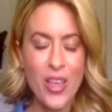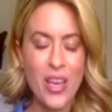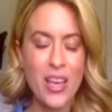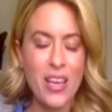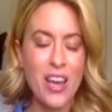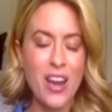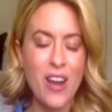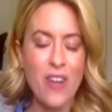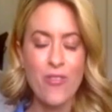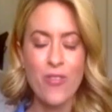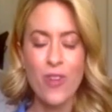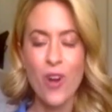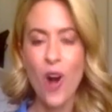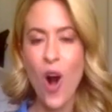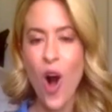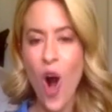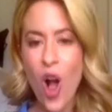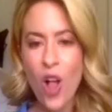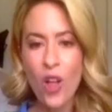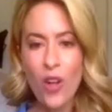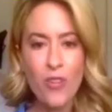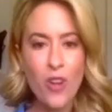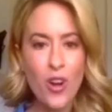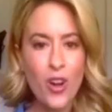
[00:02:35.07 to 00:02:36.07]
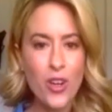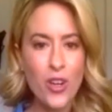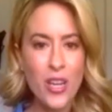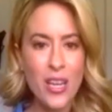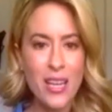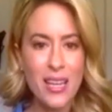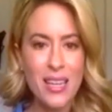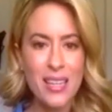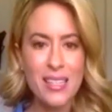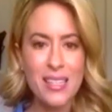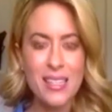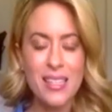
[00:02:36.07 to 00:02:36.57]
They care for all of her
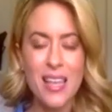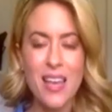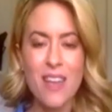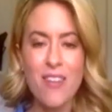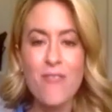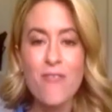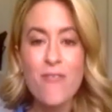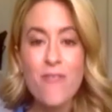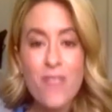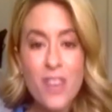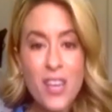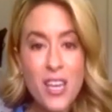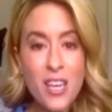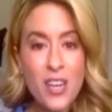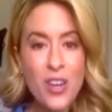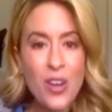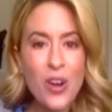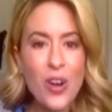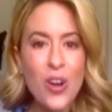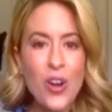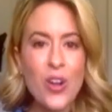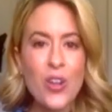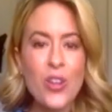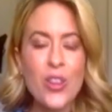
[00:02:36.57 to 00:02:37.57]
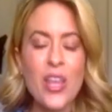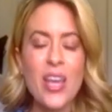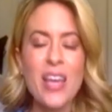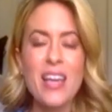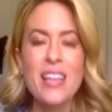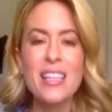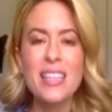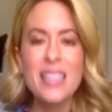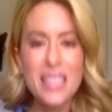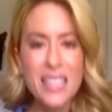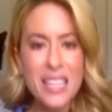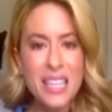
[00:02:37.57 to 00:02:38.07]
needs. They feed her,
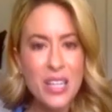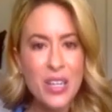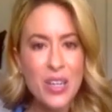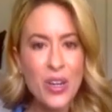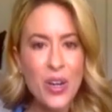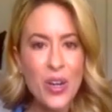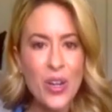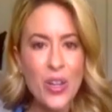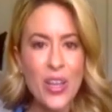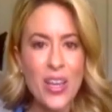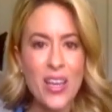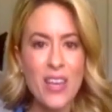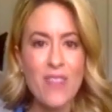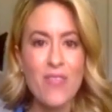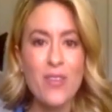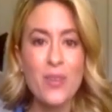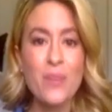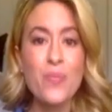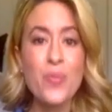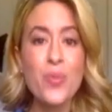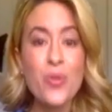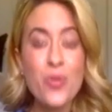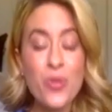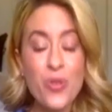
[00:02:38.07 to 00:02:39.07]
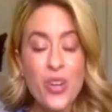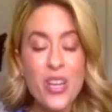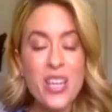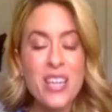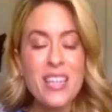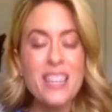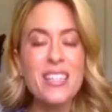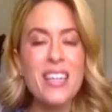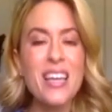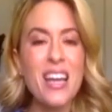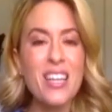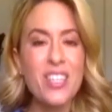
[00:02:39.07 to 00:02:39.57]
they clean her, they even
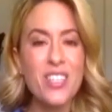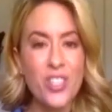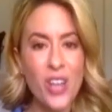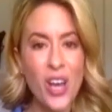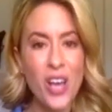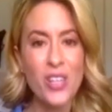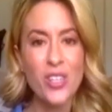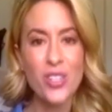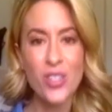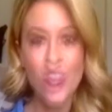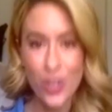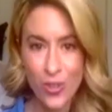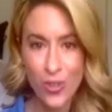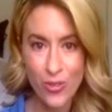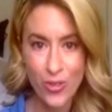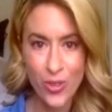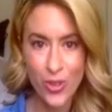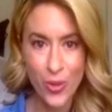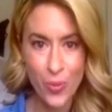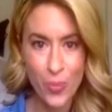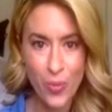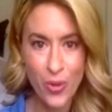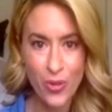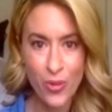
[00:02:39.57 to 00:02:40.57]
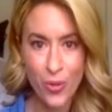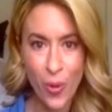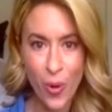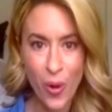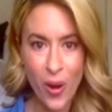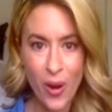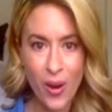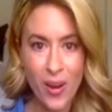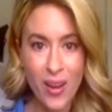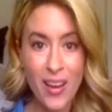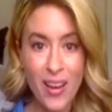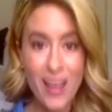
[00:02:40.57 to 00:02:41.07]
pre-digest her food
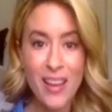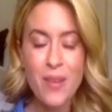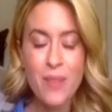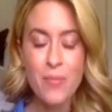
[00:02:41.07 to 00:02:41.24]
before